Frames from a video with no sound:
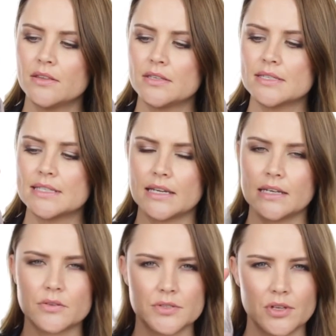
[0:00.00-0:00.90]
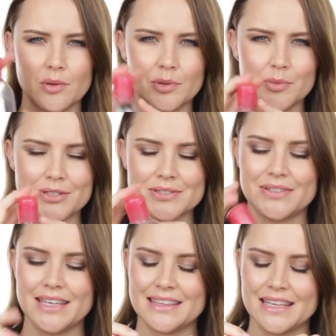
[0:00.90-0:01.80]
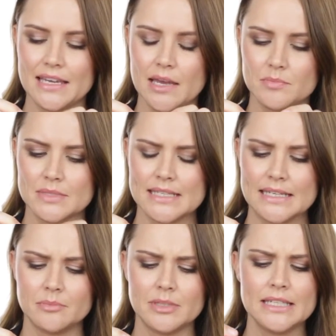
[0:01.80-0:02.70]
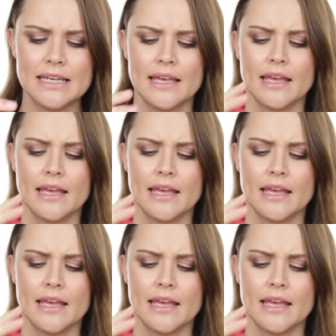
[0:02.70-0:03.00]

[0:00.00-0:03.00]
This is like a little sample bottle that they sent me.